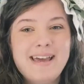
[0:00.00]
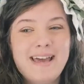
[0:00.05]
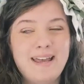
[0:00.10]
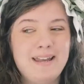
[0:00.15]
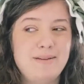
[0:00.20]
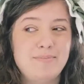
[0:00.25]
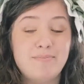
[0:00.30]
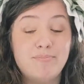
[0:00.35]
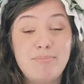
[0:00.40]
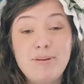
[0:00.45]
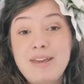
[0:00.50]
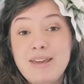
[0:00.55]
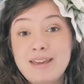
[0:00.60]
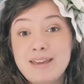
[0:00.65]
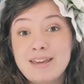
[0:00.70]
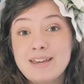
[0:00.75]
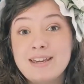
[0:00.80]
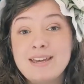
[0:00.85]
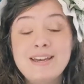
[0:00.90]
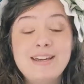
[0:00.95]
and
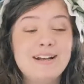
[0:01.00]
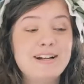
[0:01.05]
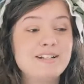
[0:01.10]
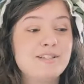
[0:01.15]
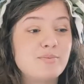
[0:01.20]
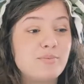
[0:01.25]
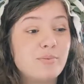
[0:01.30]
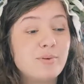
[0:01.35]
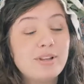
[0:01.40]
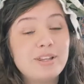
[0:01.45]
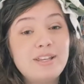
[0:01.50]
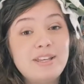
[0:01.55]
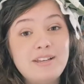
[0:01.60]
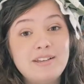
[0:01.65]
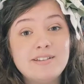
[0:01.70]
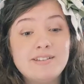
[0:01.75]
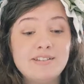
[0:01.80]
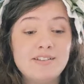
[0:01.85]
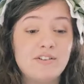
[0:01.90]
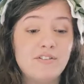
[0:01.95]
B, it's really easy